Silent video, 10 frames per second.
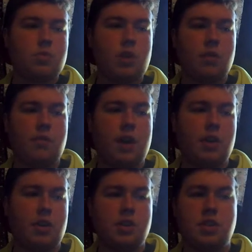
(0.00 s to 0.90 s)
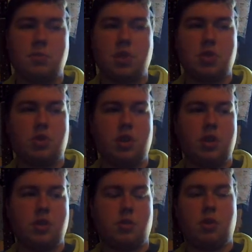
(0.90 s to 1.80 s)
violins, some
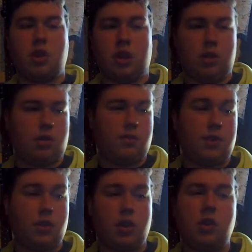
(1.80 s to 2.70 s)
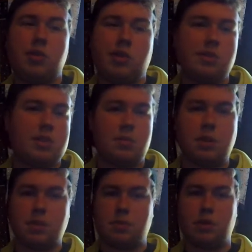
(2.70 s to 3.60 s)
strings, a really eerie feeling,
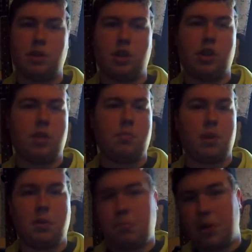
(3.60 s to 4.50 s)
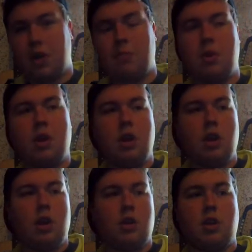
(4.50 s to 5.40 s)
something's building up, and bam.
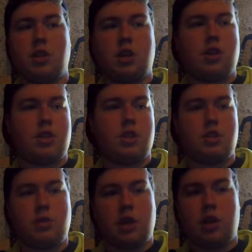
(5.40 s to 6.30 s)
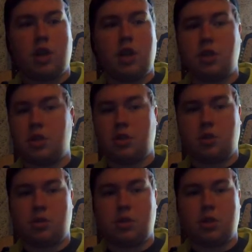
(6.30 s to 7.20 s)
Guitars hit you, Derek hits
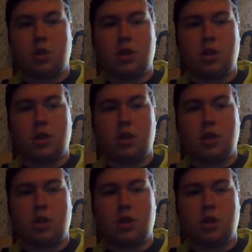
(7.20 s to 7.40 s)
you,